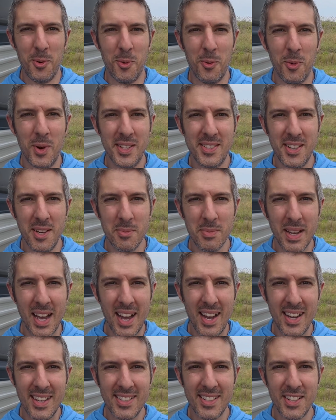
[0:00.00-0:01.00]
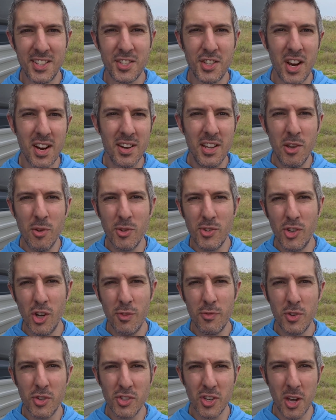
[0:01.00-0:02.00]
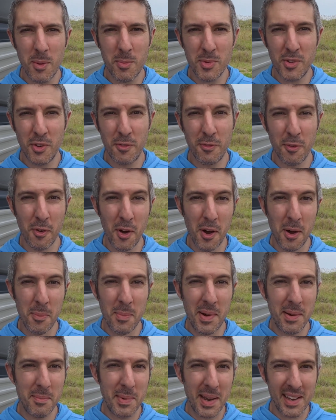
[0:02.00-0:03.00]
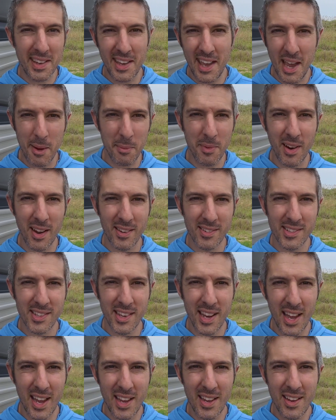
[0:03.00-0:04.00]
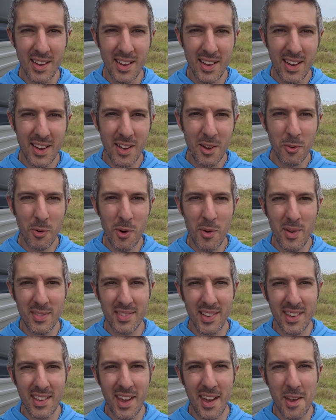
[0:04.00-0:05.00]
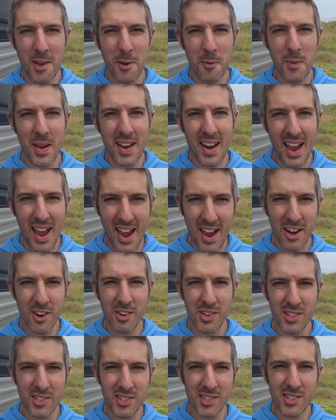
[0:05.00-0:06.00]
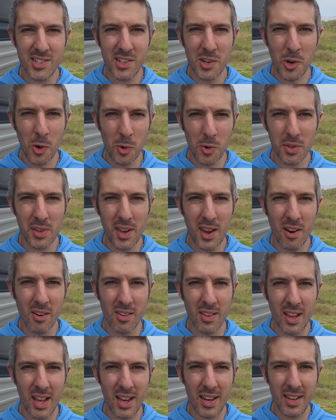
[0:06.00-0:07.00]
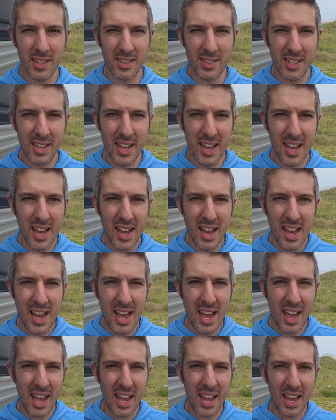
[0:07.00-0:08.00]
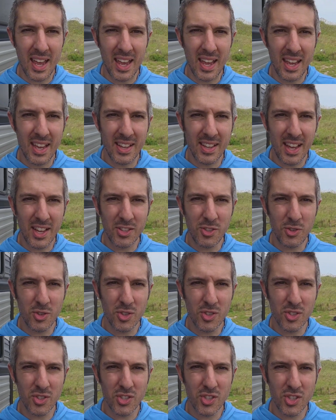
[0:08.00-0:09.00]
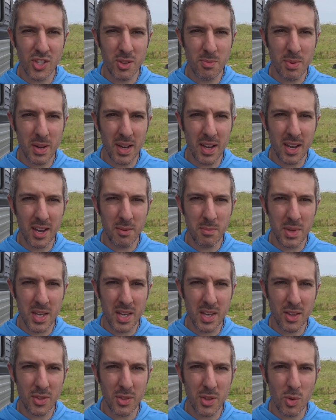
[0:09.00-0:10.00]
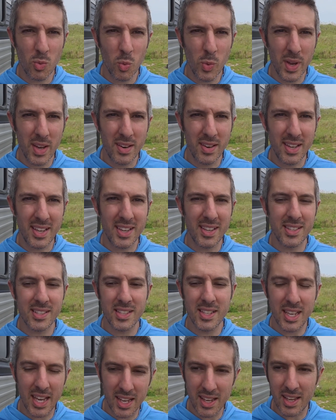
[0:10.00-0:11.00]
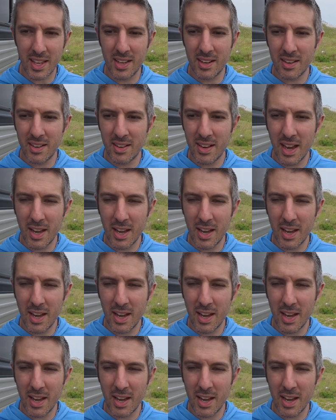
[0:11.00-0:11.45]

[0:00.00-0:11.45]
What's up guys, it's Chad here with Juvies Company from my campground today. We are at the KOA in Hatteras, North Carolina. And as you can see behind me, the wind is kicking.